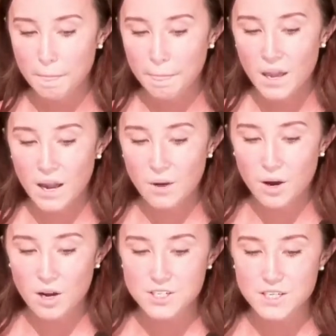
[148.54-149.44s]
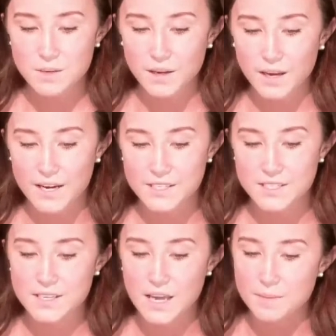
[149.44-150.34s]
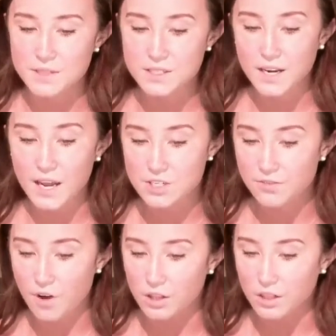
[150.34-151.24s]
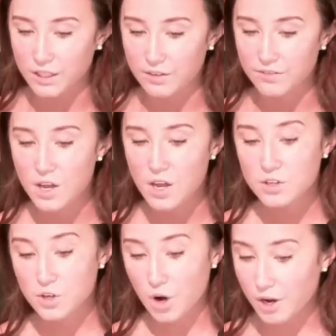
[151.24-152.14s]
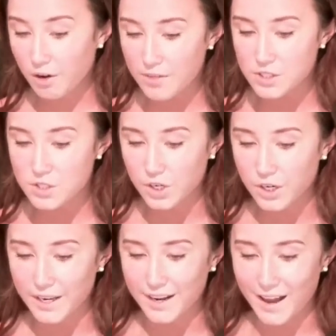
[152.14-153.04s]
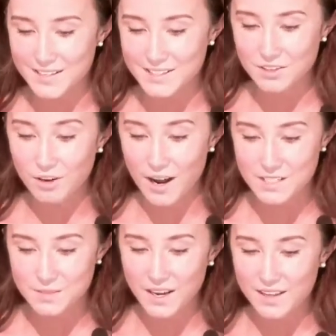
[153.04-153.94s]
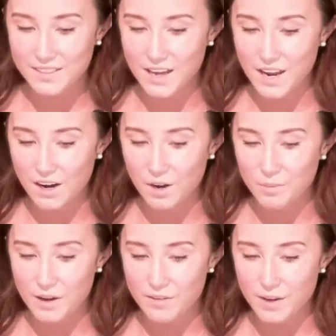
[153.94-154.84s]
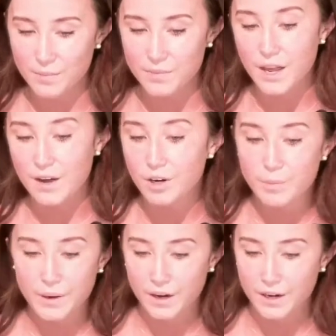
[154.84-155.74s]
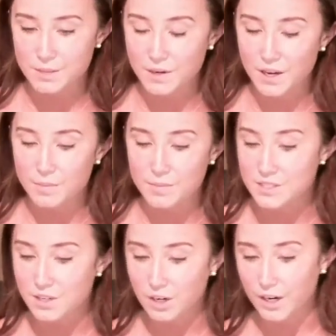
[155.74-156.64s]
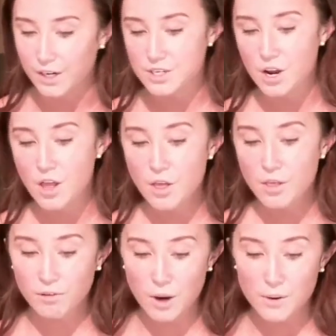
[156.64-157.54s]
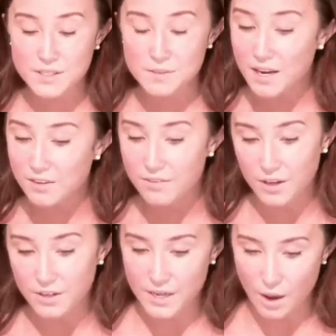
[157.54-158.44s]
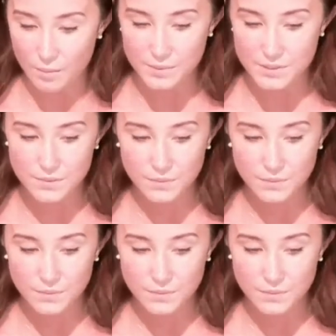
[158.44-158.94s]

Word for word: I watched as he began his attempt to catch a falling leaf, darting around the tree and gas- grasping at the air above him, never appearing to become discouraged throughout his many failed attempts.